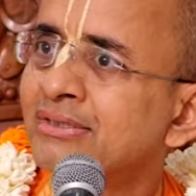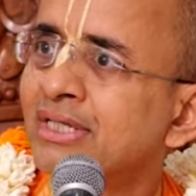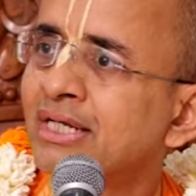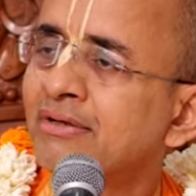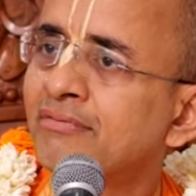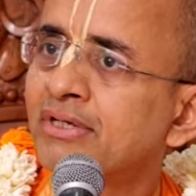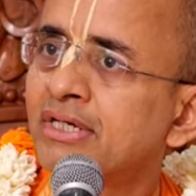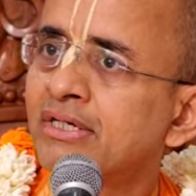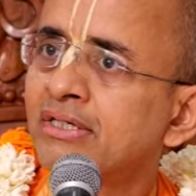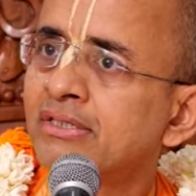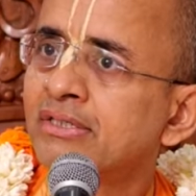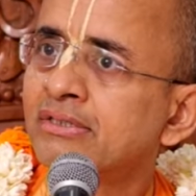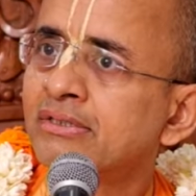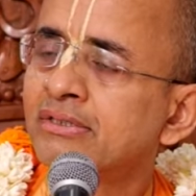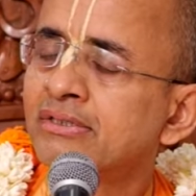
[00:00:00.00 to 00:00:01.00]
They
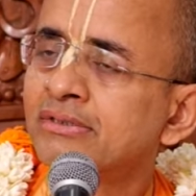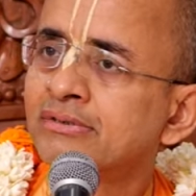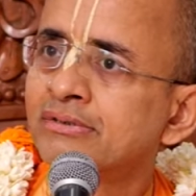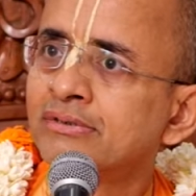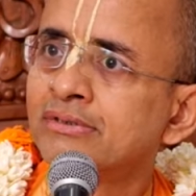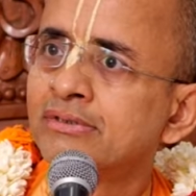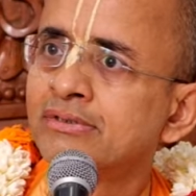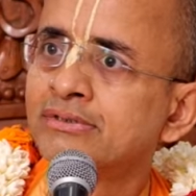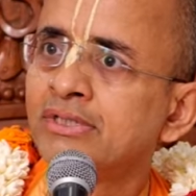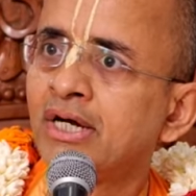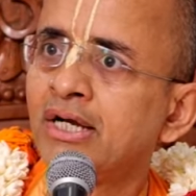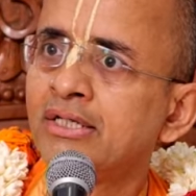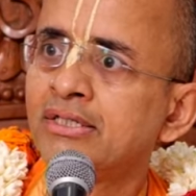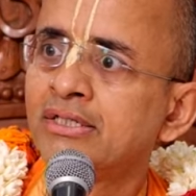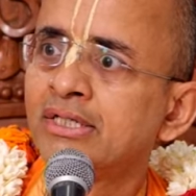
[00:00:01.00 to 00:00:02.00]
never uh, uh
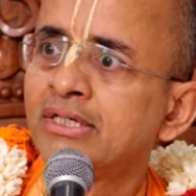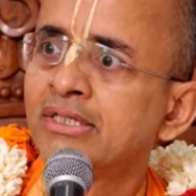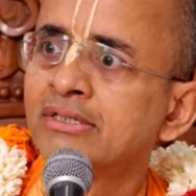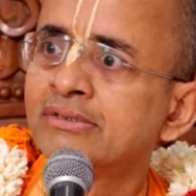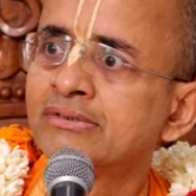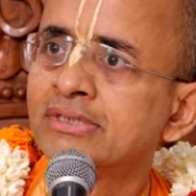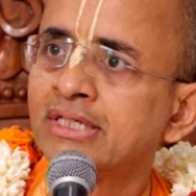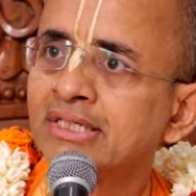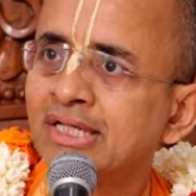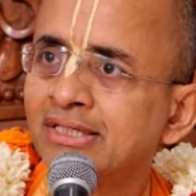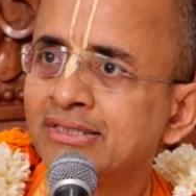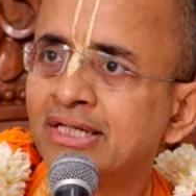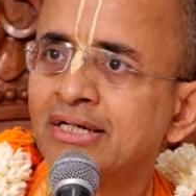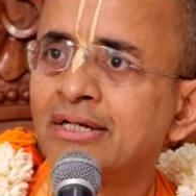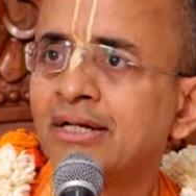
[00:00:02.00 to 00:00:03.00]
join the
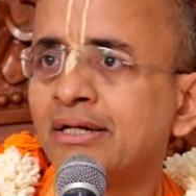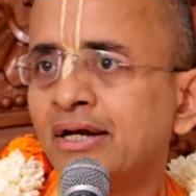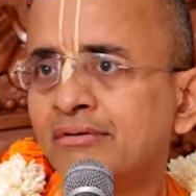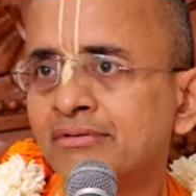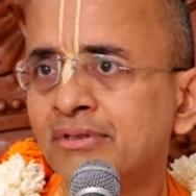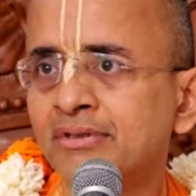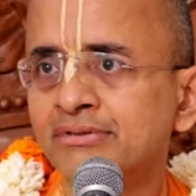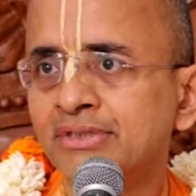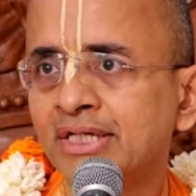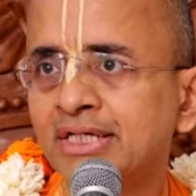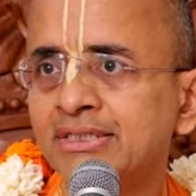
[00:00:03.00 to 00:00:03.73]
Sankirtan of the